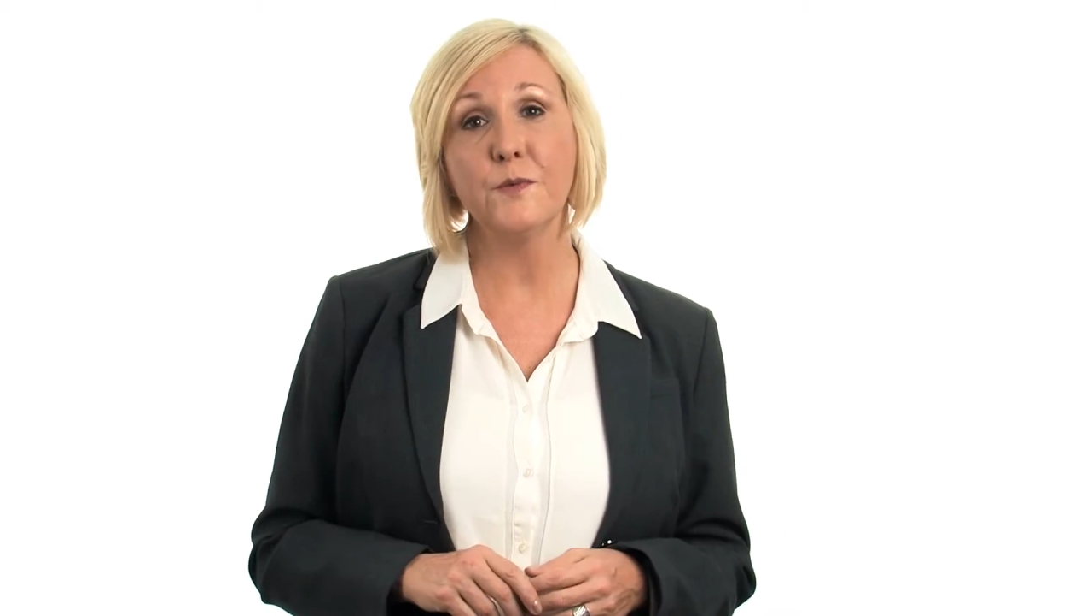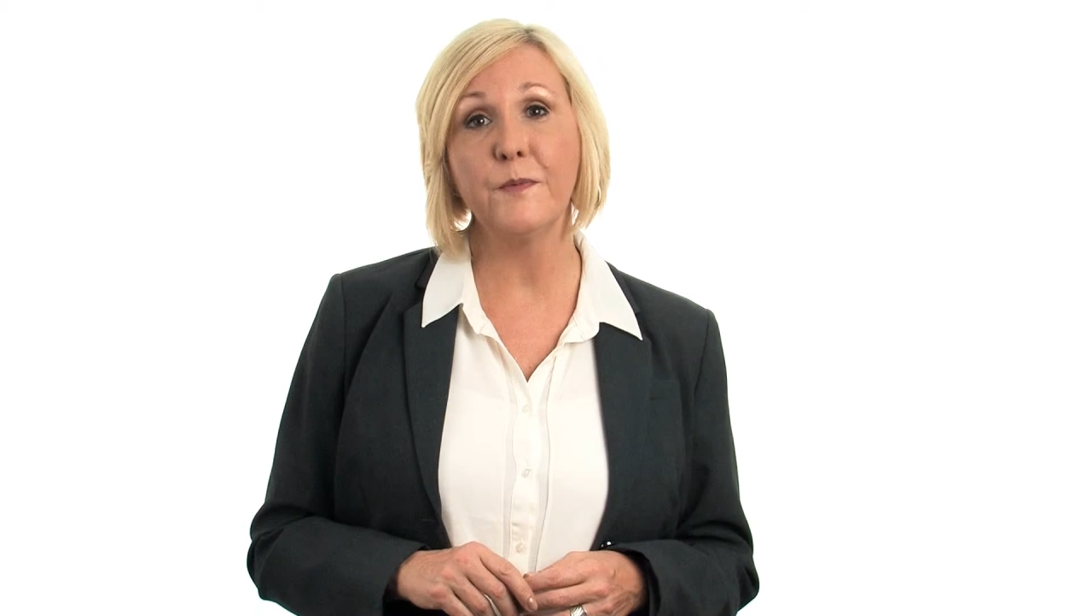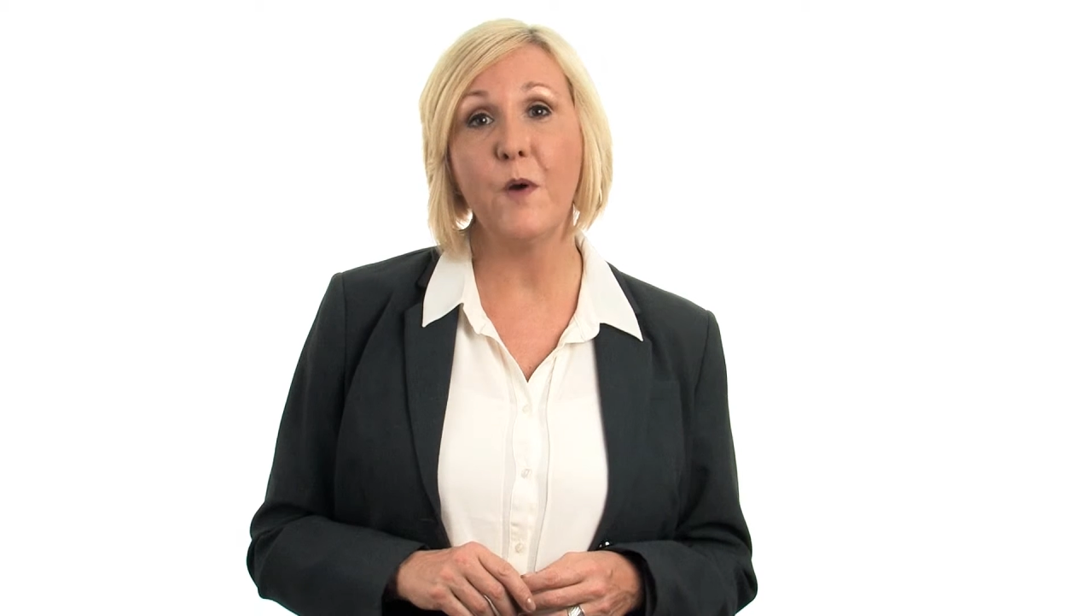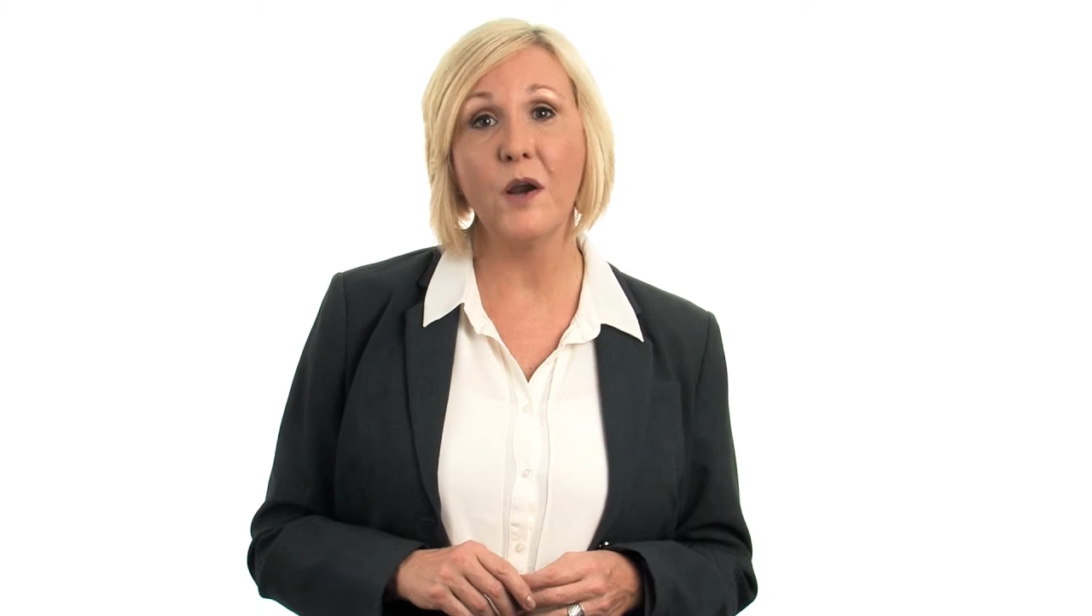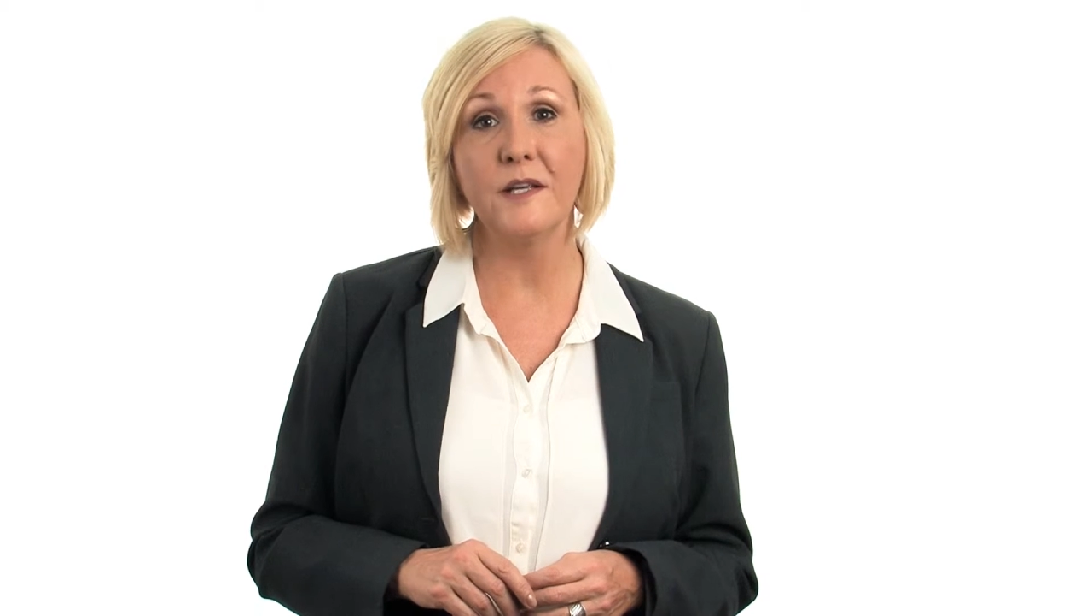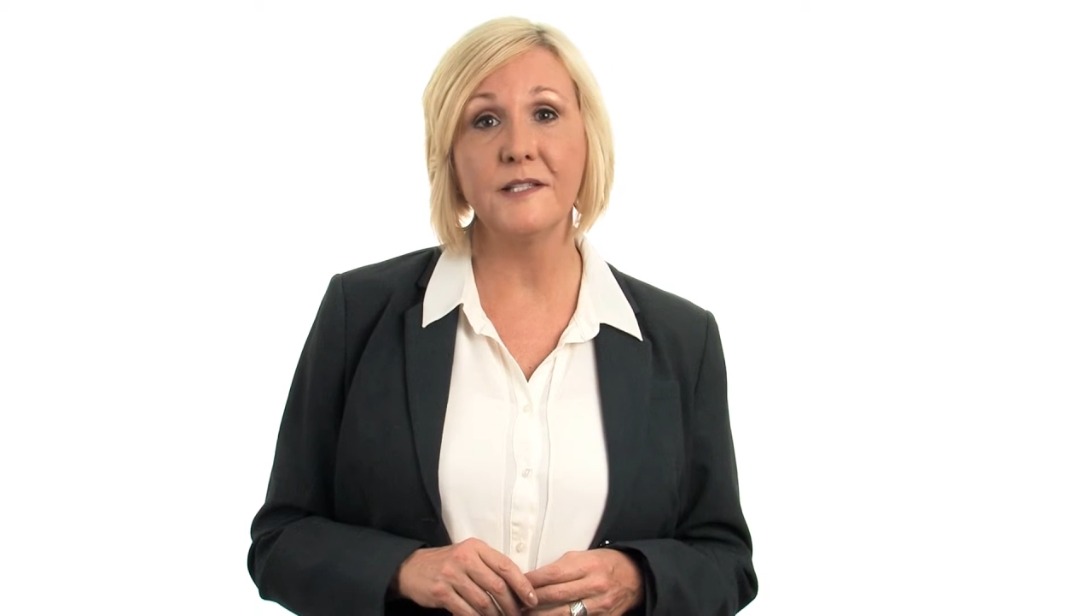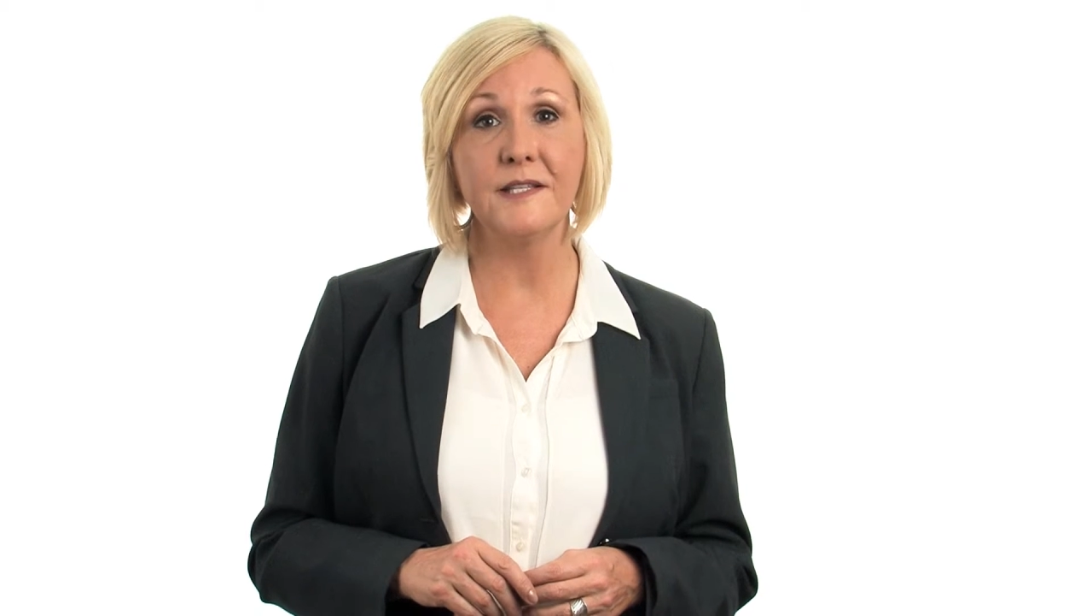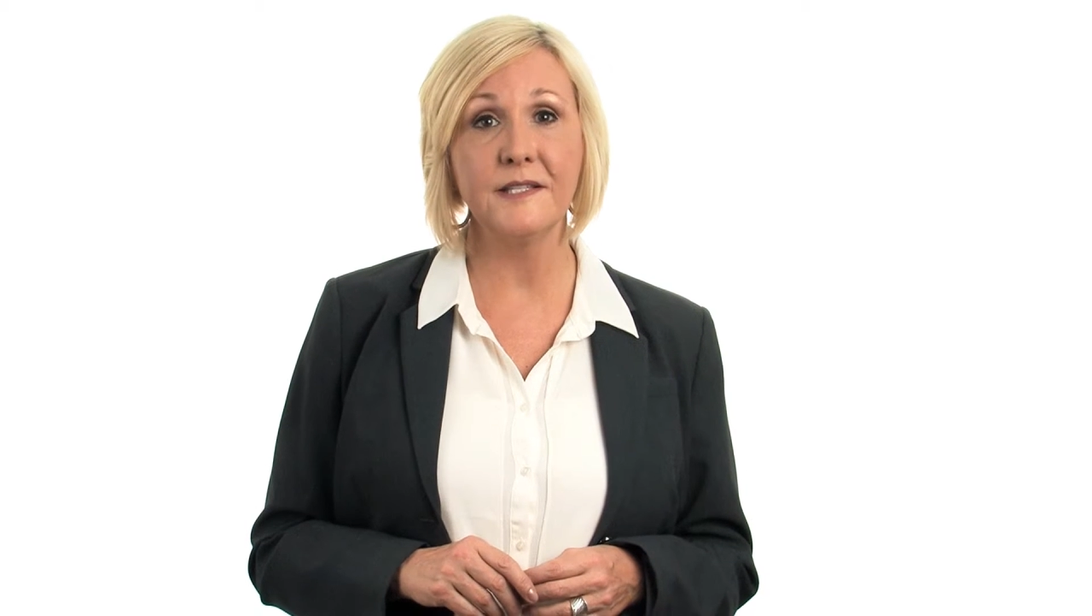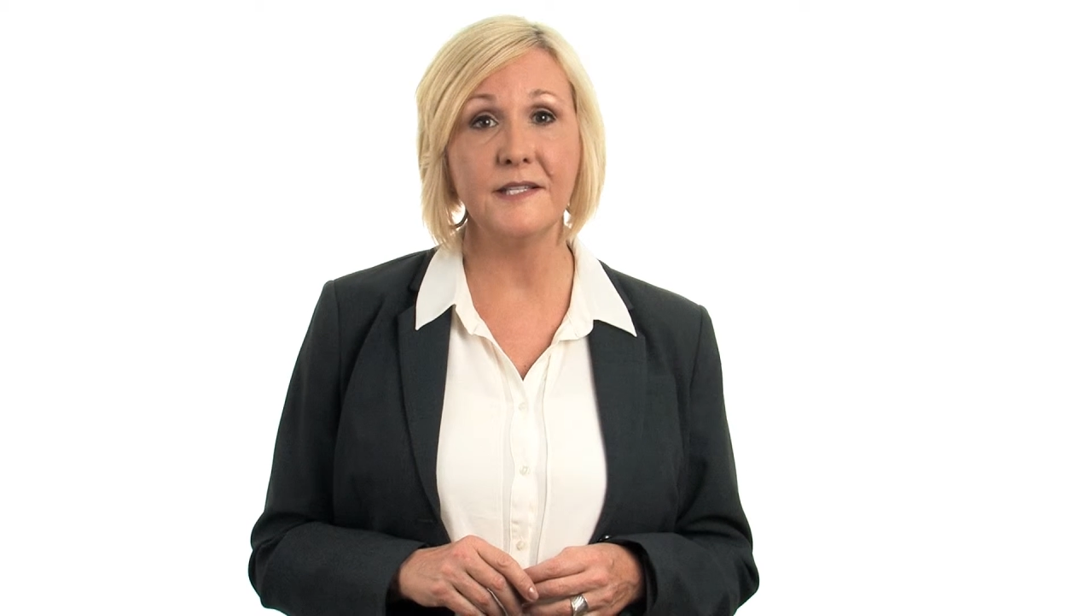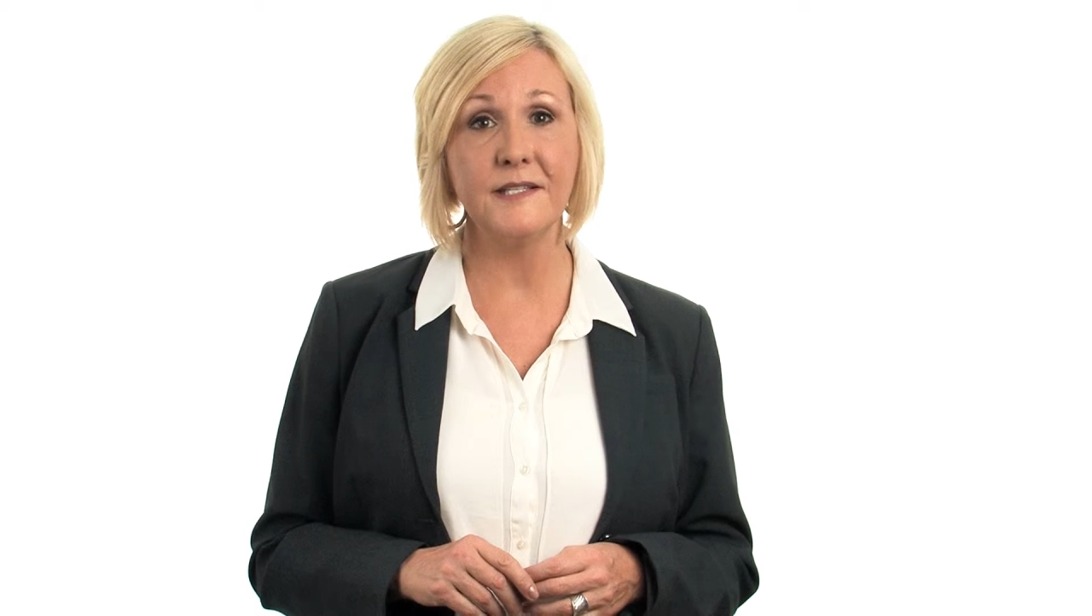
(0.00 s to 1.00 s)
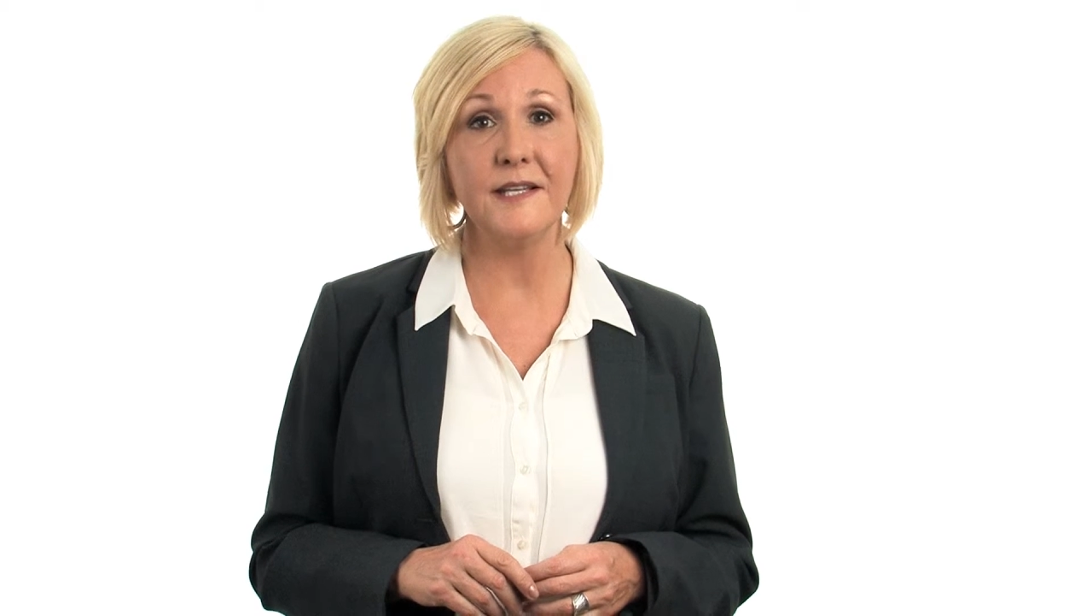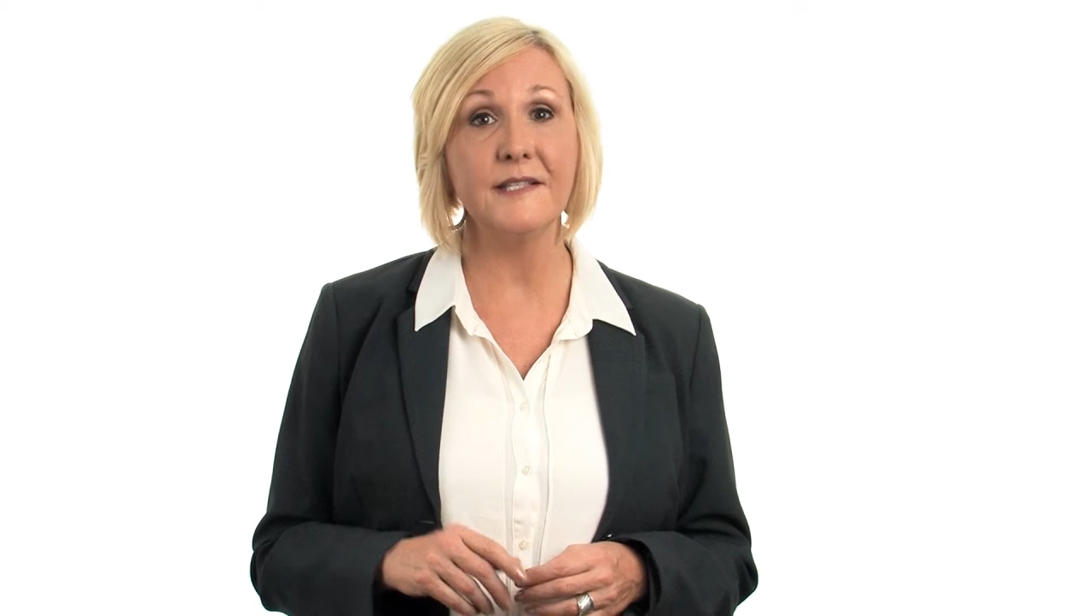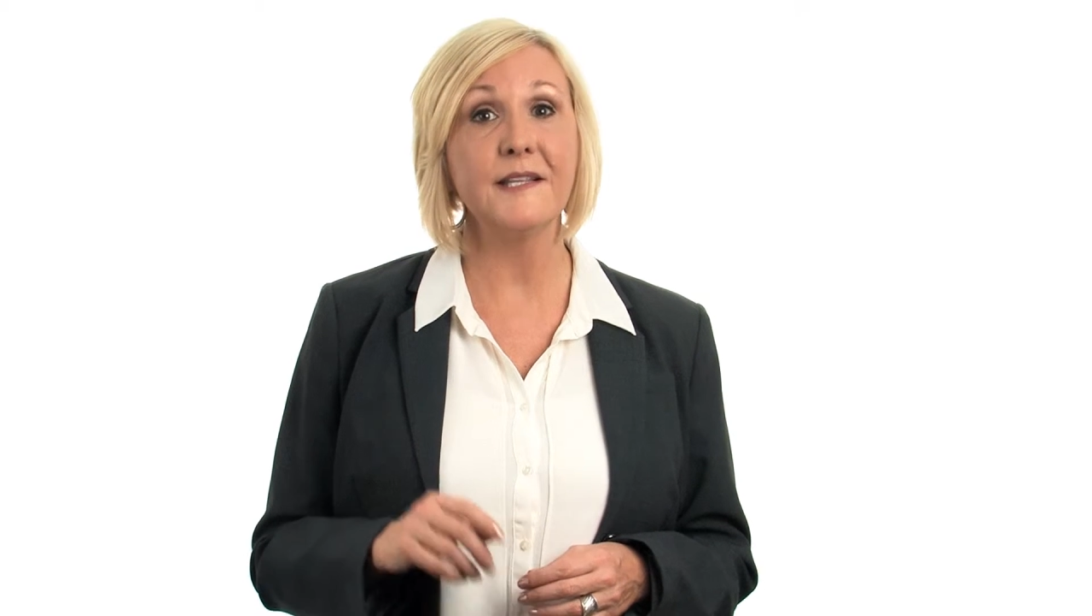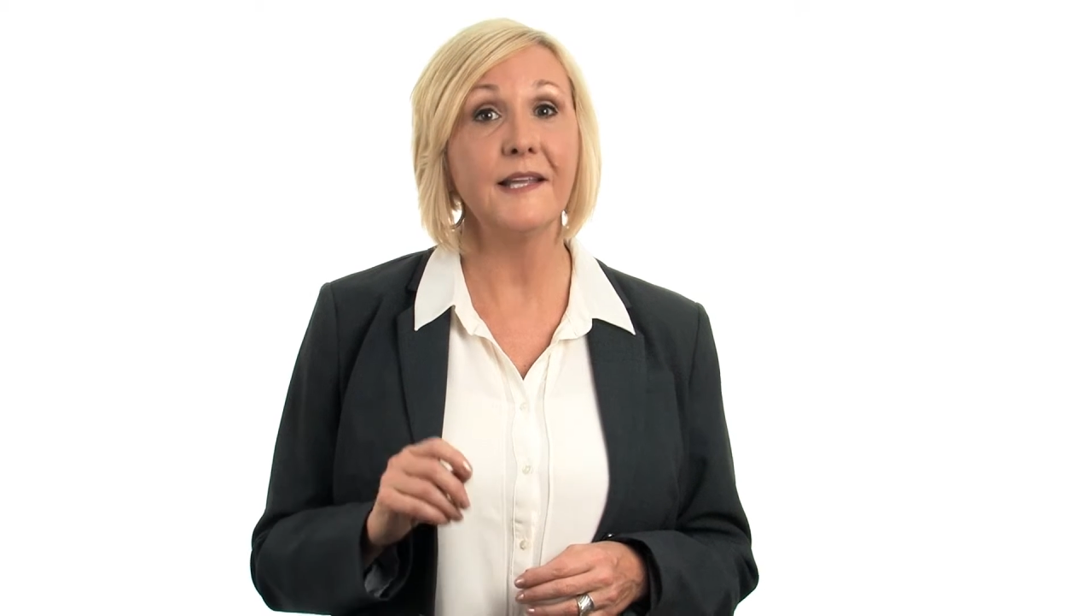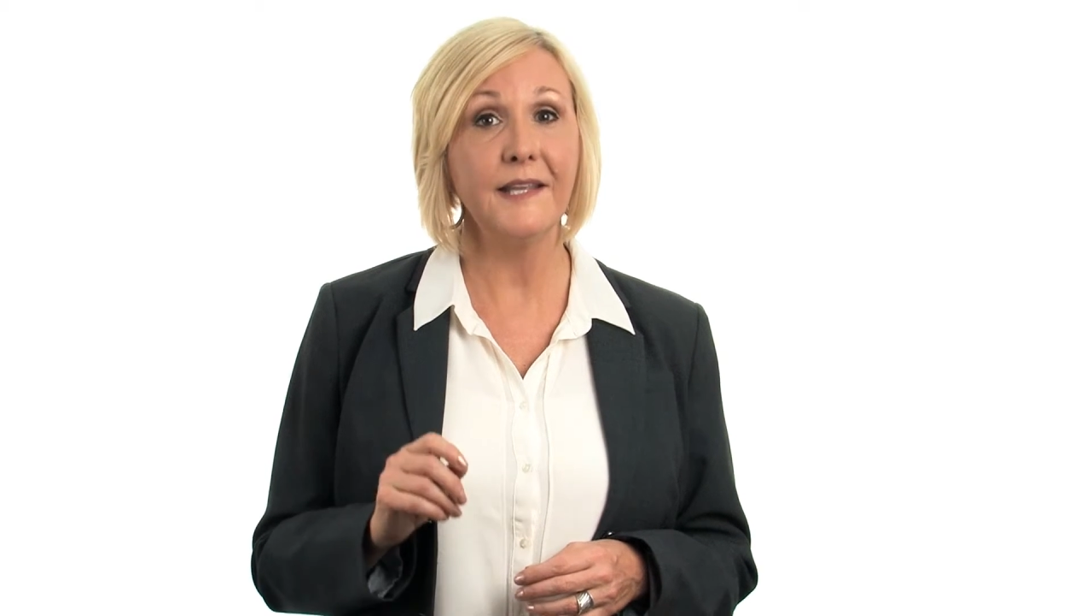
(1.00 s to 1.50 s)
with Parkinson's disease